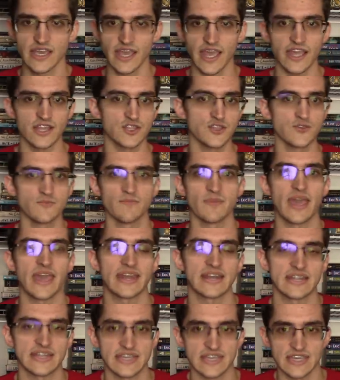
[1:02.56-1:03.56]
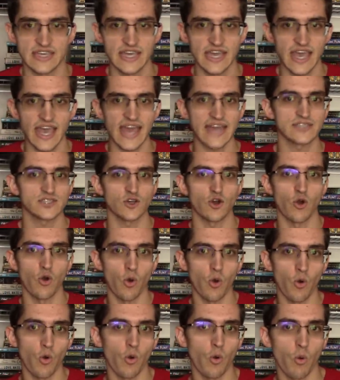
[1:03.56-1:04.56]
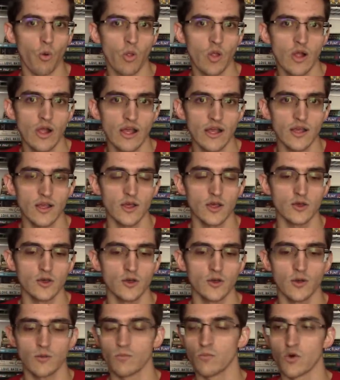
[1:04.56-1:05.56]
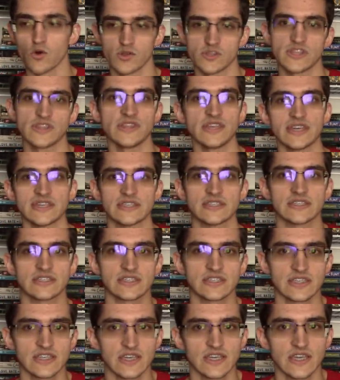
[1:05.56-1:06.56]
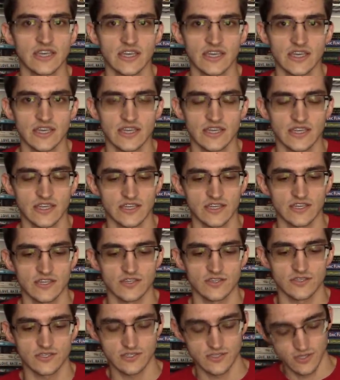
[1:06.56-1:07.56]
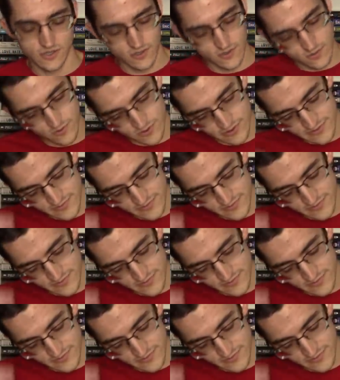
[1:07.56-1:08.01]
and humanity as a whole more than this? So